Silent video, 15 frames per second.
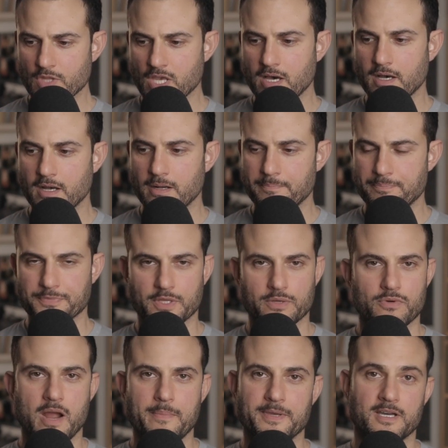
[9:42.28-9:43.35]
um,
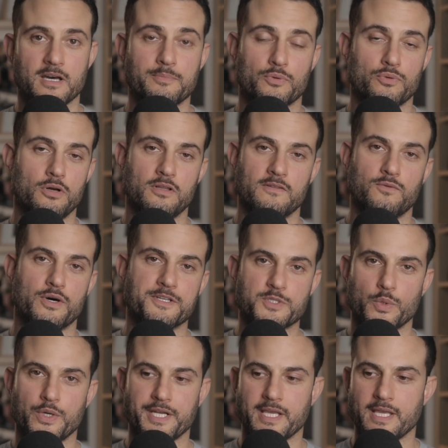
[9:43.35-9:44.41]
wrapping up a roll of one
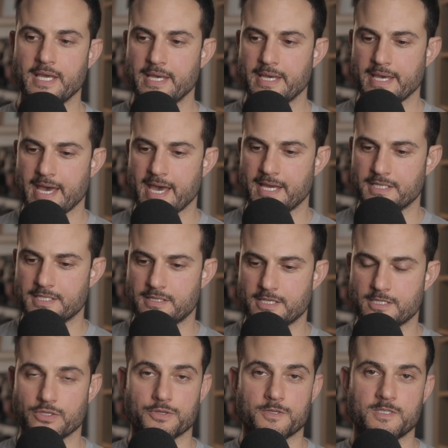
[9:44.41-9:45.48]
twenty and
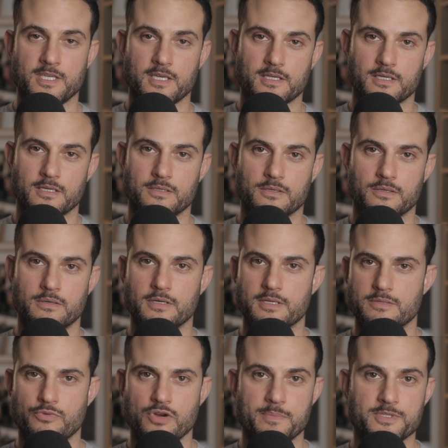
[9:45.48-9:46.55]
there's no sticker, or it
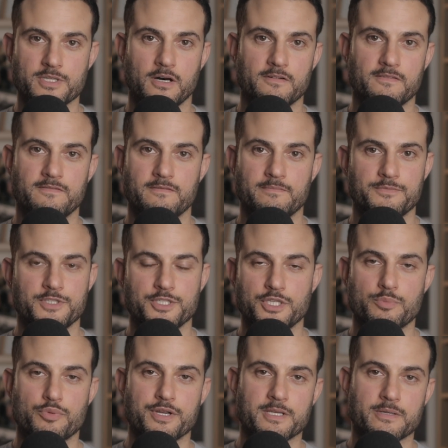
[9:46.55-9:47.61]
ripped off? Did
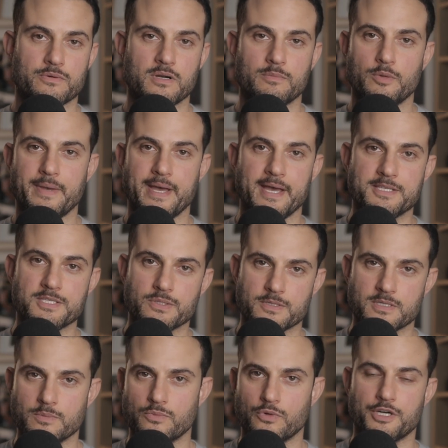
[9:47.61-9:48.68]
you bring rubber bands or
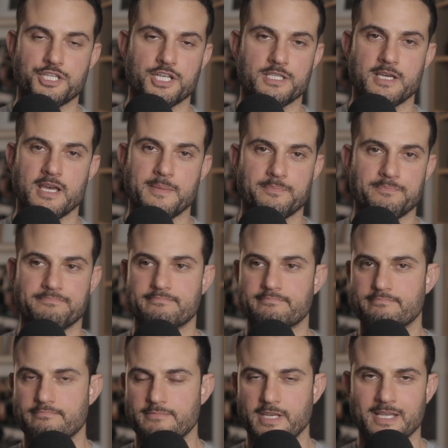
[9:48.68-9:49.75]
some washi tape,
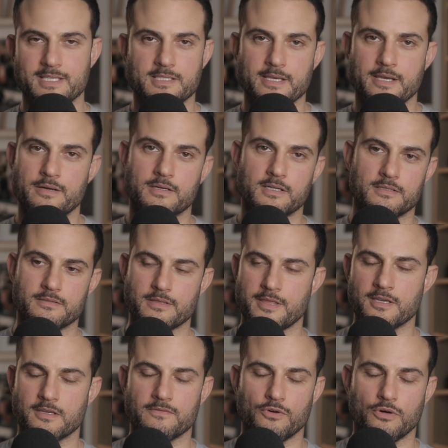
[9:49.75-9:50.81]
et cetera?
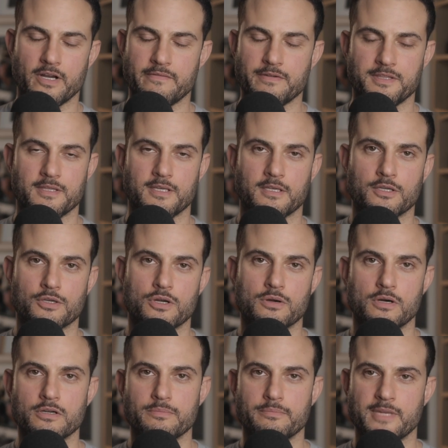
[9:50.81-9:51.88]
Think of everything that can go
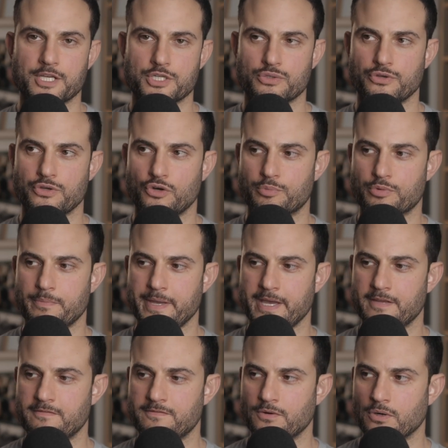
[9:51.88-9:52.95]
wrong and make sure you're
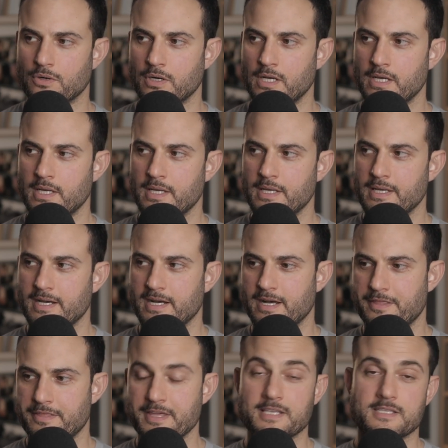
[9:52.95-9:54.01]
prepared for uh,
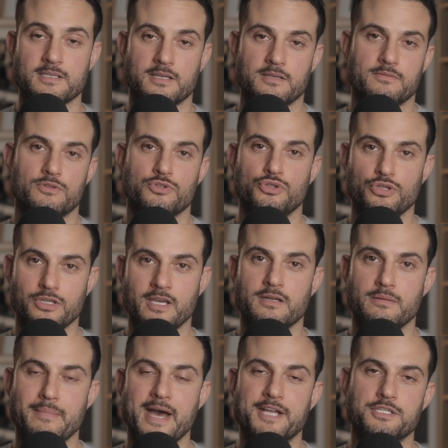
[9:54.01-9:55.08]
things that you
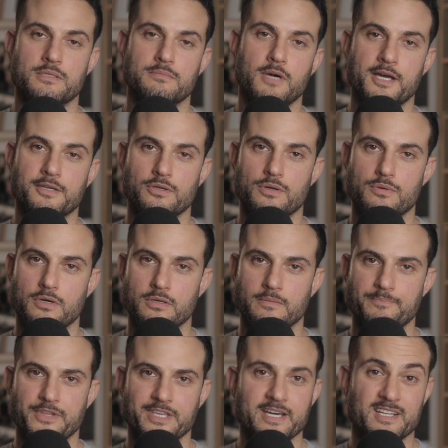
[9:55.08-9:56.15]
can imagine might go wrong.
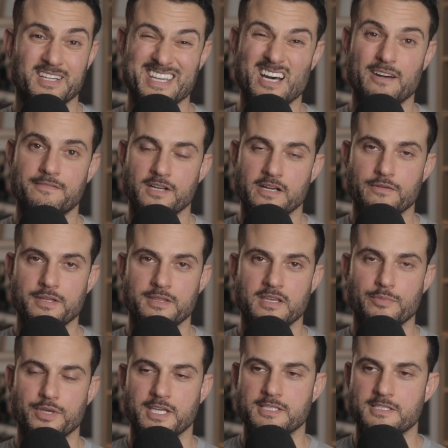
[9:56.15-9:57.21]
You can't account for
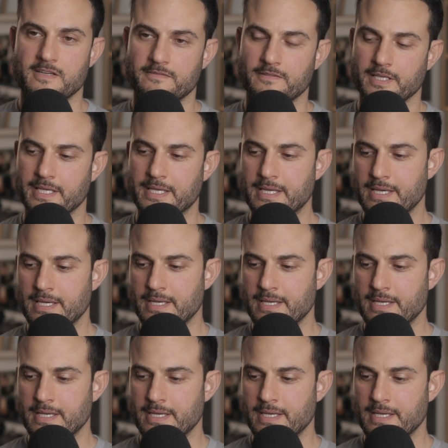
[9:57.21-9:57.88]
everything, but you can definitely